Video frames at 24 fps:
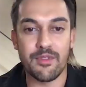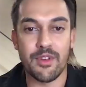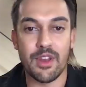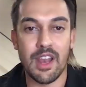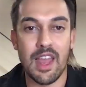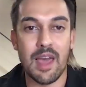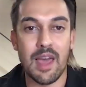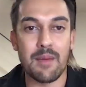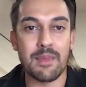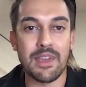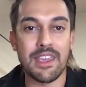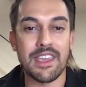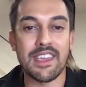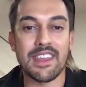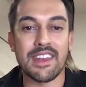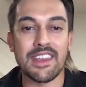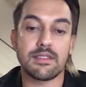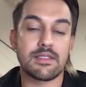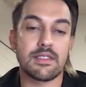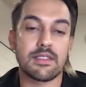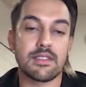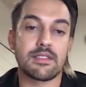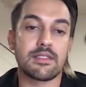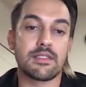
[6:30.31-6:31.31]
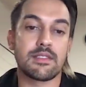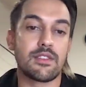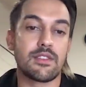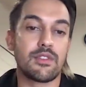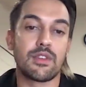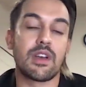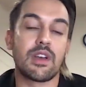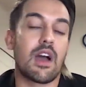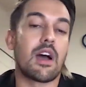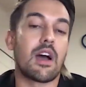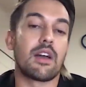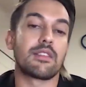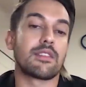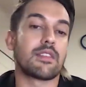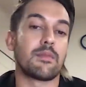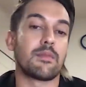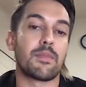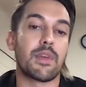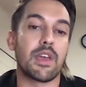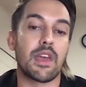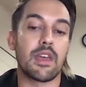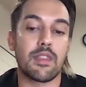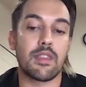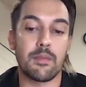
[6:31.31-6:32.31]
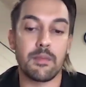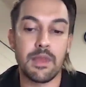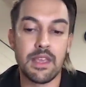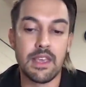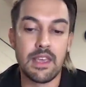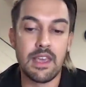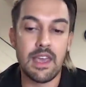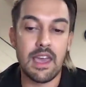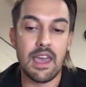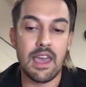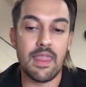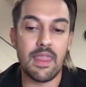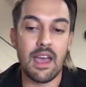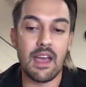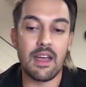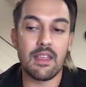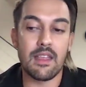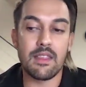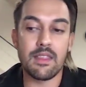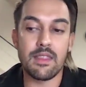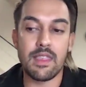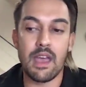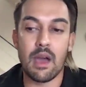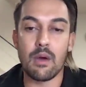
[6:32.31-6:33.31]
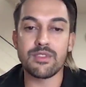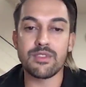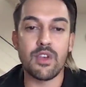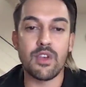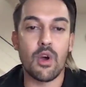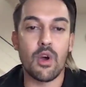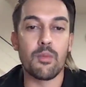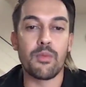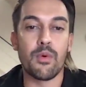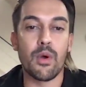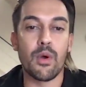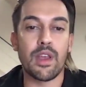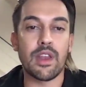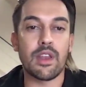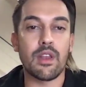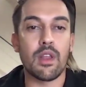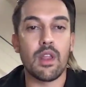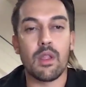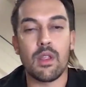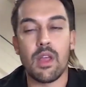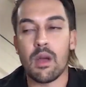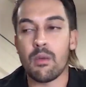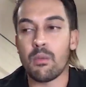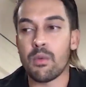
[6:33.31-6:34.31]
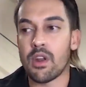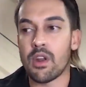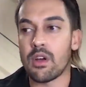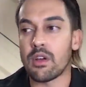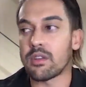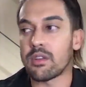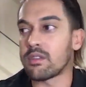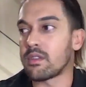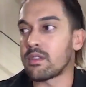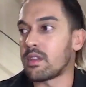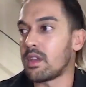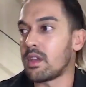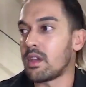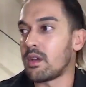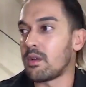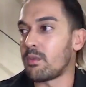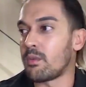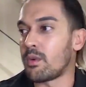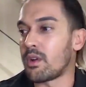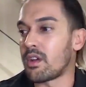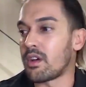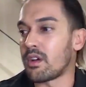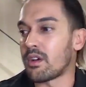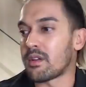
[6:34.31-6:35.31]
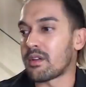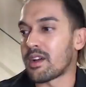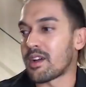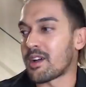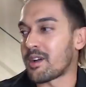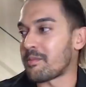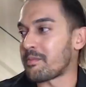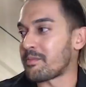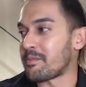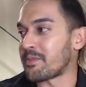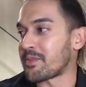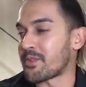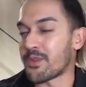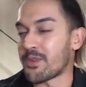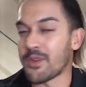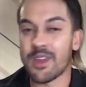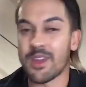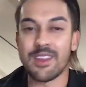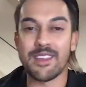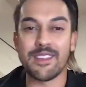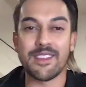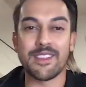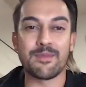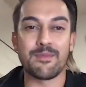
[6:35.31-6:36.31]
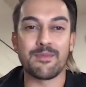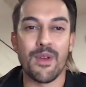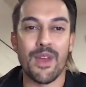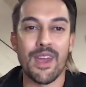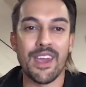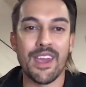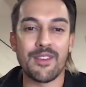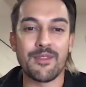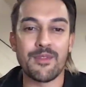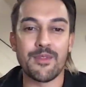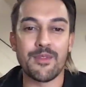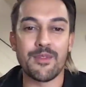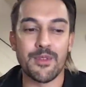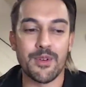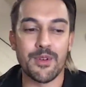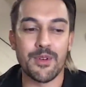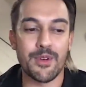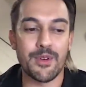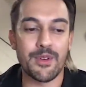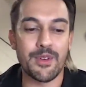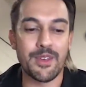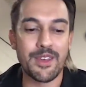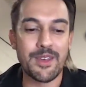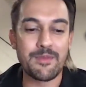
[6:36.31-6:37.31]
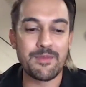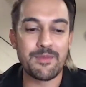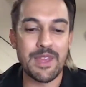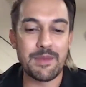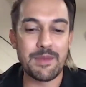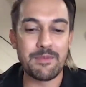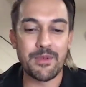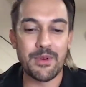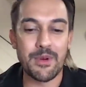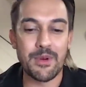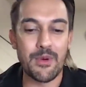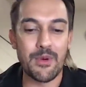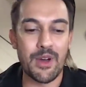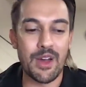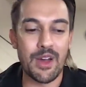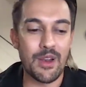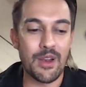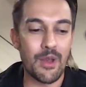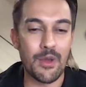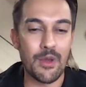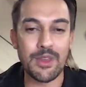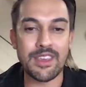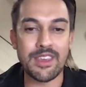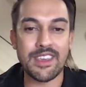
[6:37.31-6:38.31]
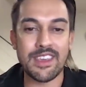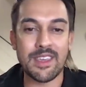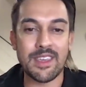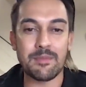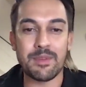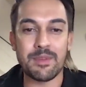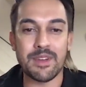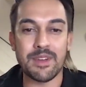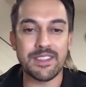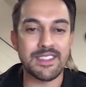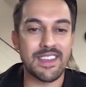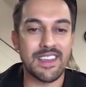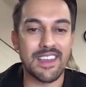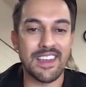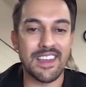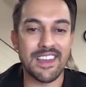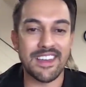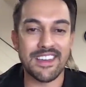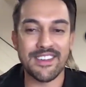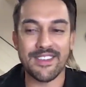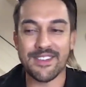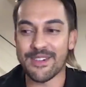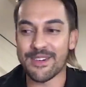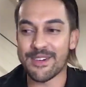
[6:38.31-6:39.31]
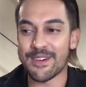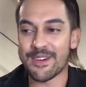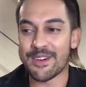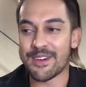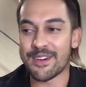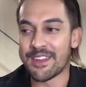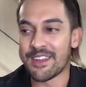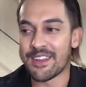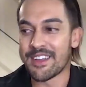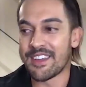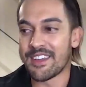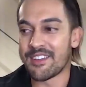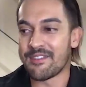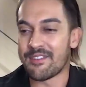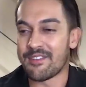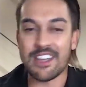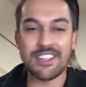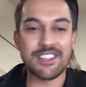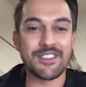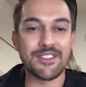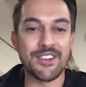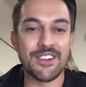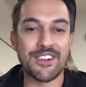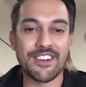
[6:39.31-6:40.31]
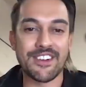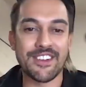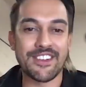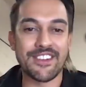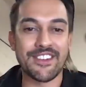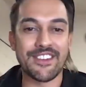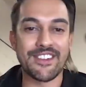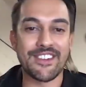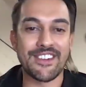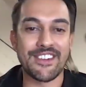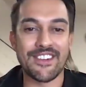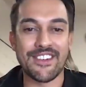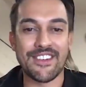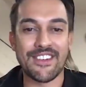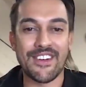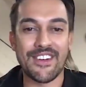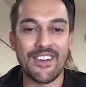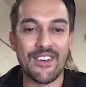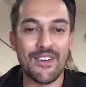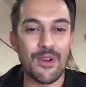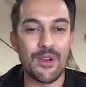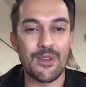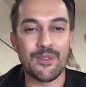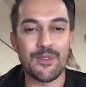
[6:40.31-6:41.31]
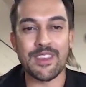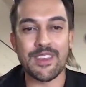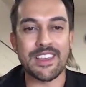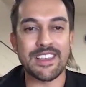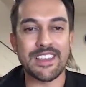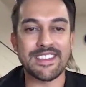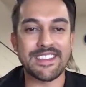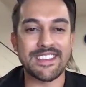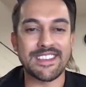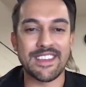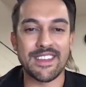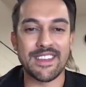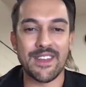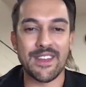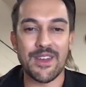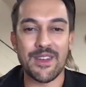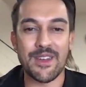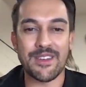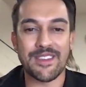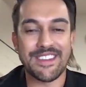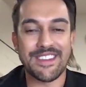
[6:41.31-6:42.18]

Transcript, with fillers: got a Lamborghini. Just, you can't compare them. And that, that was the whole point. Like, we're not, we're not um, creating this brand for people who are low key Patek or Vacheron or, or all of these, you know,